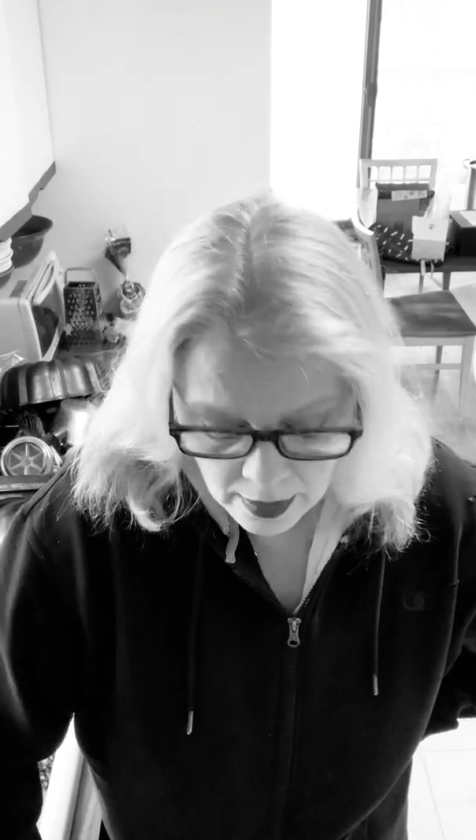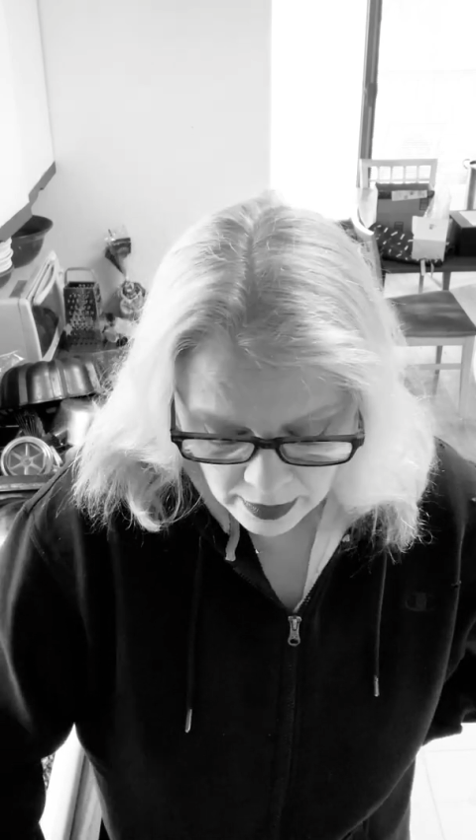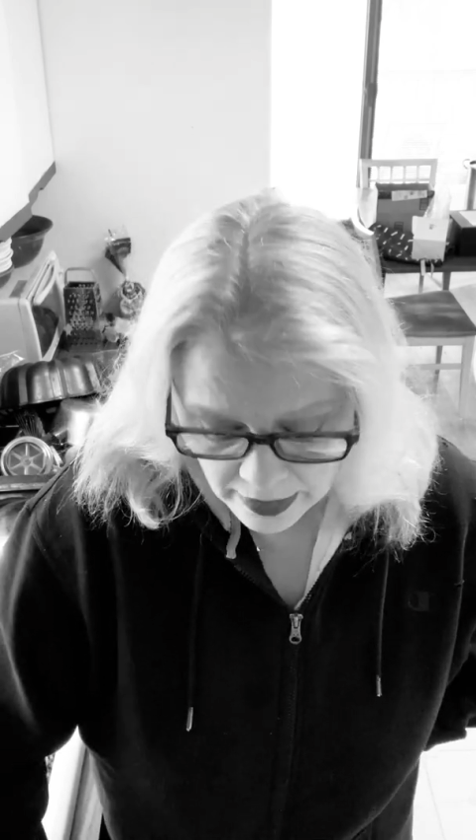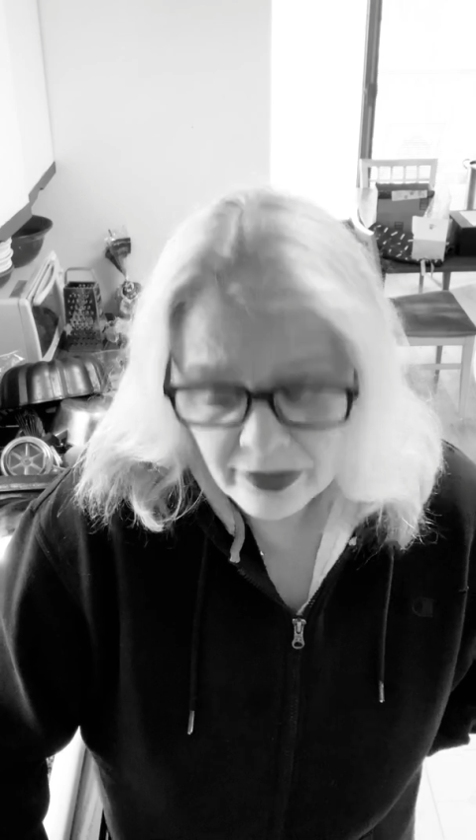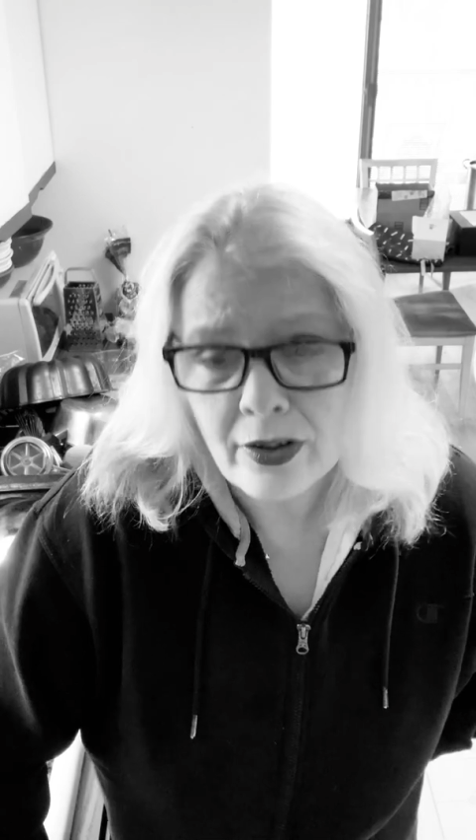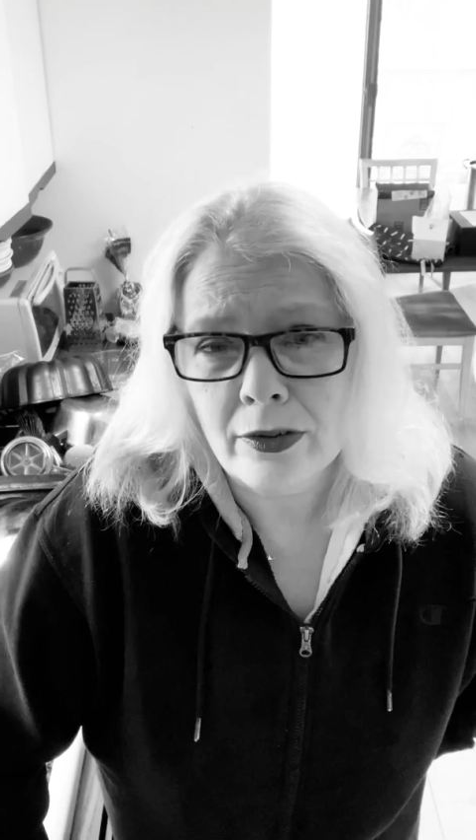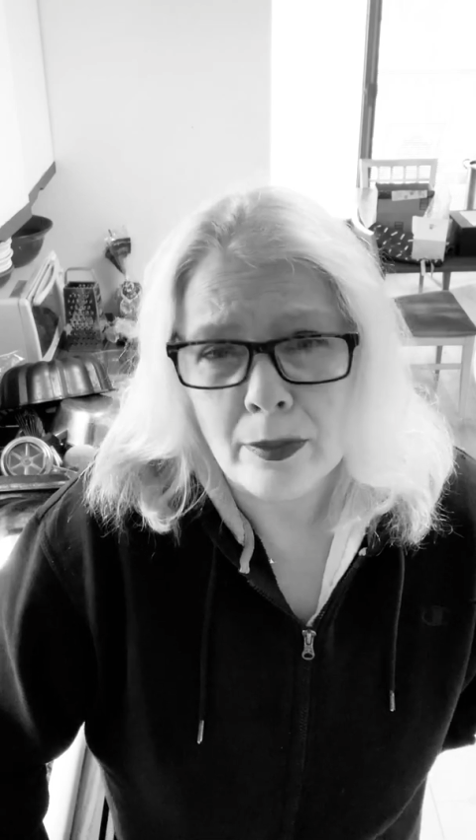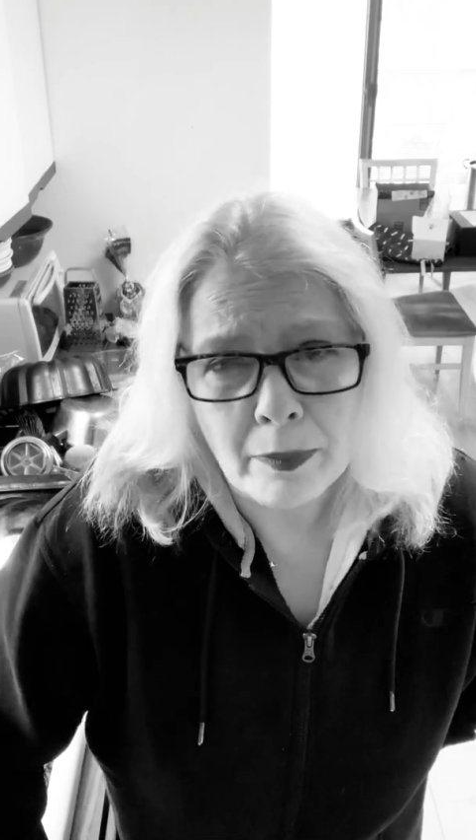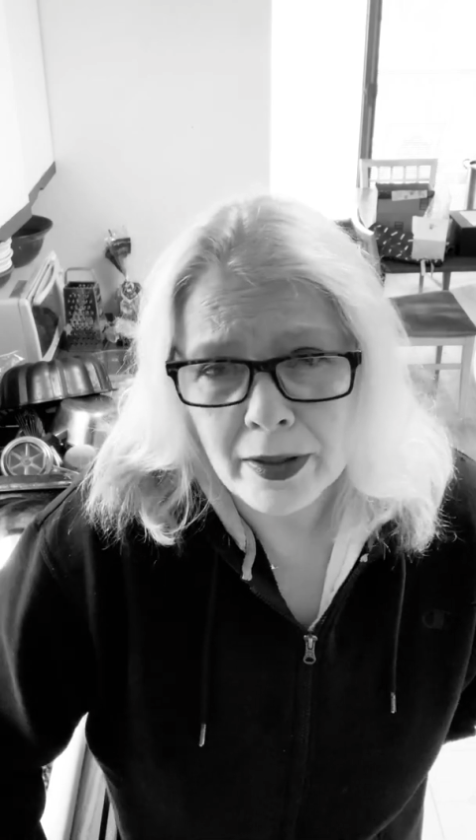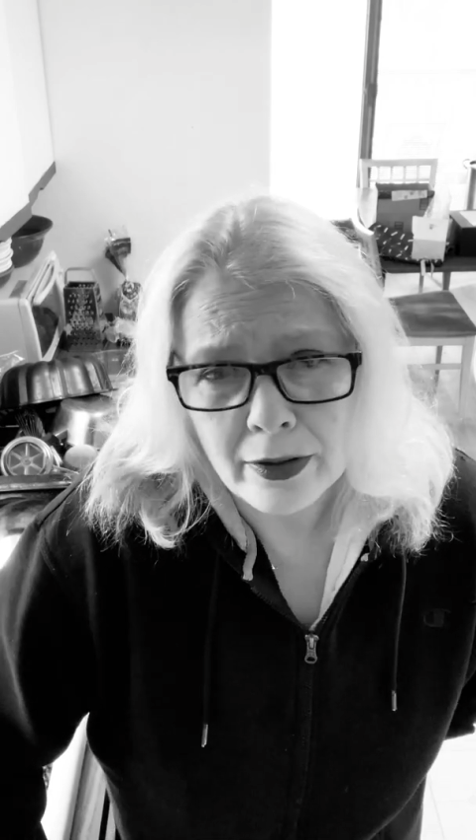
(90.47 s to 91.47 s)

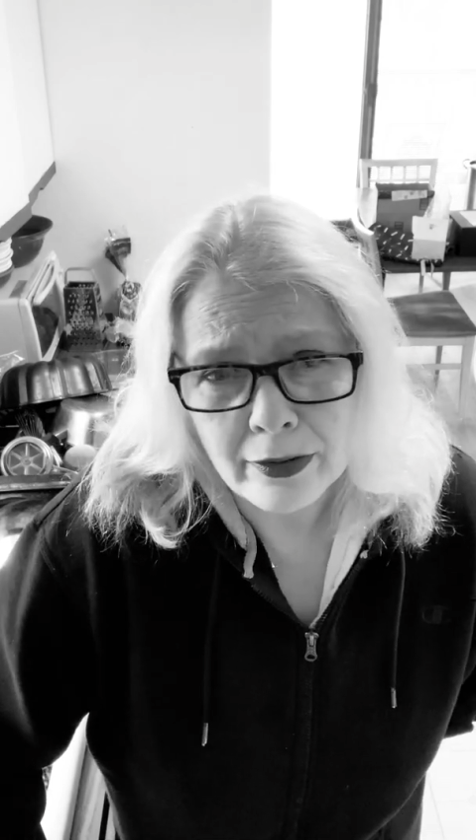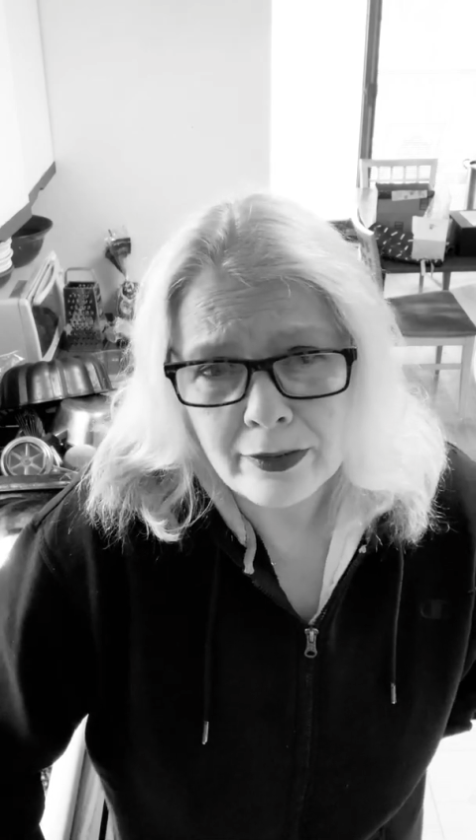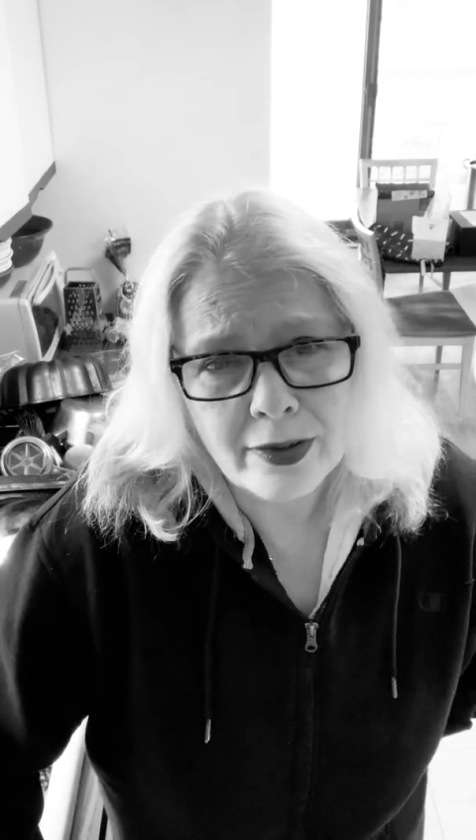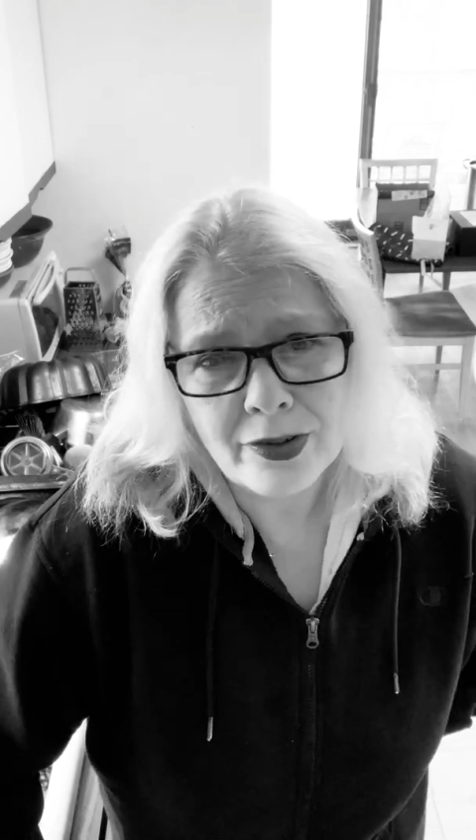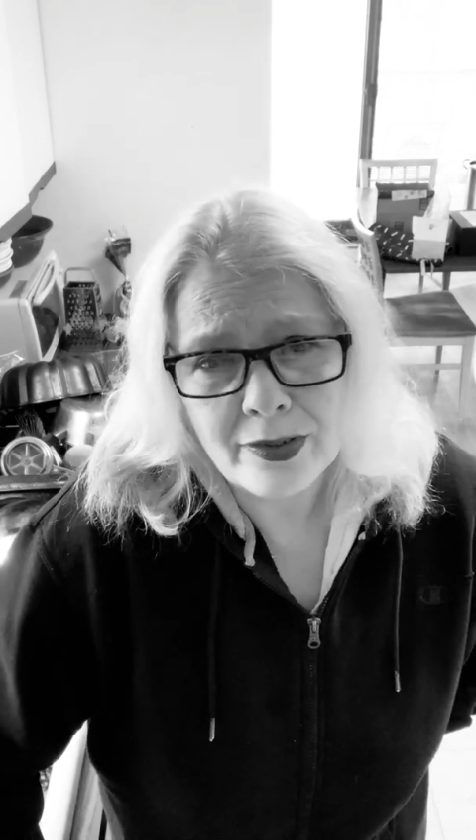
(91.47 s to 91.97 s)
Unsalted butter doesn't